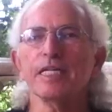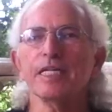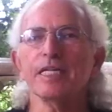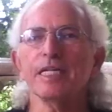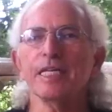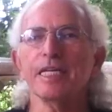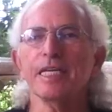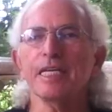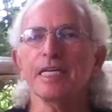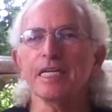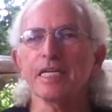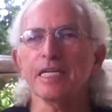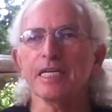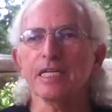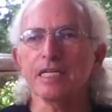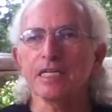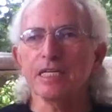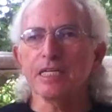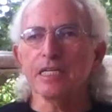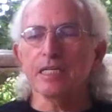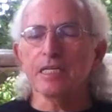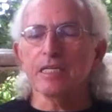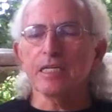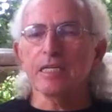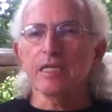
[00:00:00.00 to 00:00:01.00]

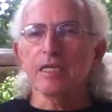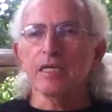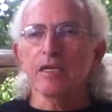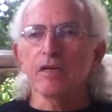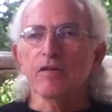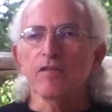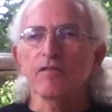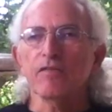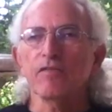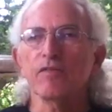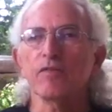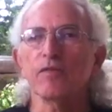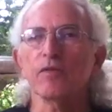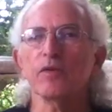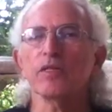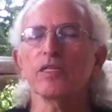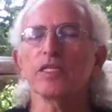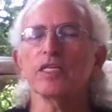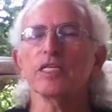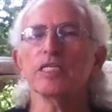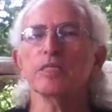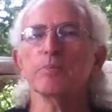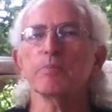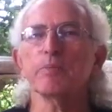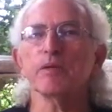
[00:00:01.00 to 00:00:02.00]
need for
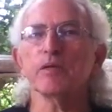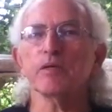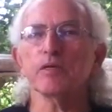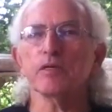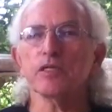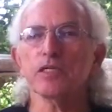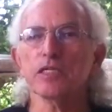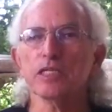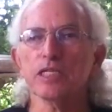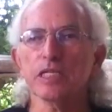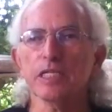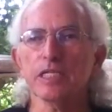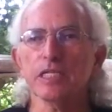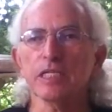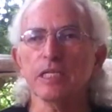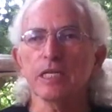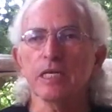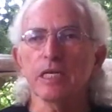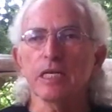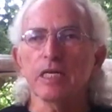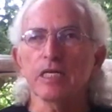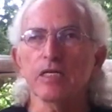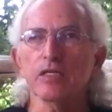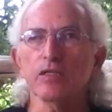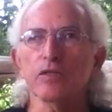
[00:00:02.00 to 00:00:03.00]
this person
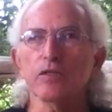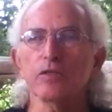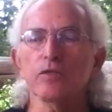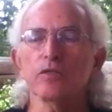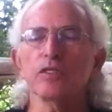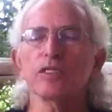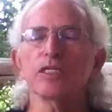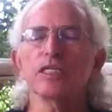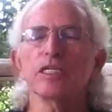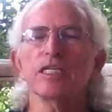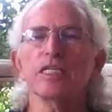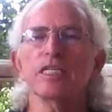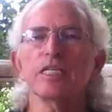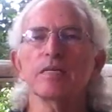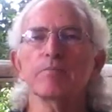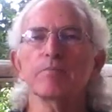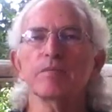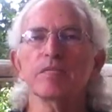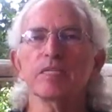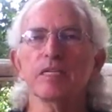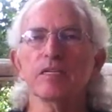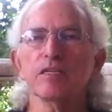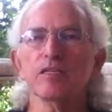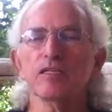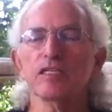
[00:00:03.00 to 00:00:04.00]
to see
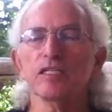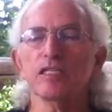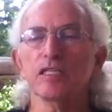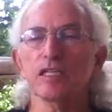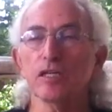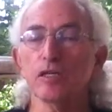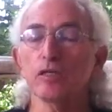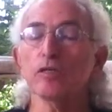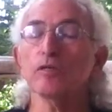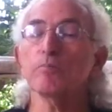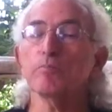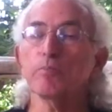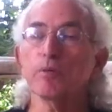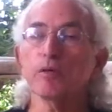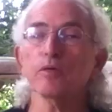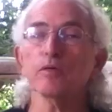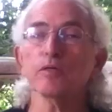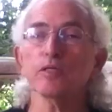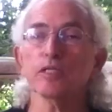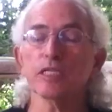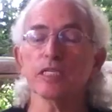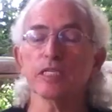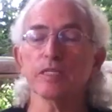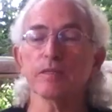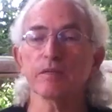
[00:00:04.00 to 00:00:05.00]
themselves as a good
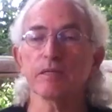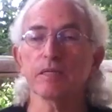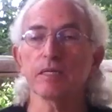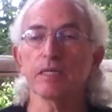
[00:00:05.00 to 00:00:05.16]
person.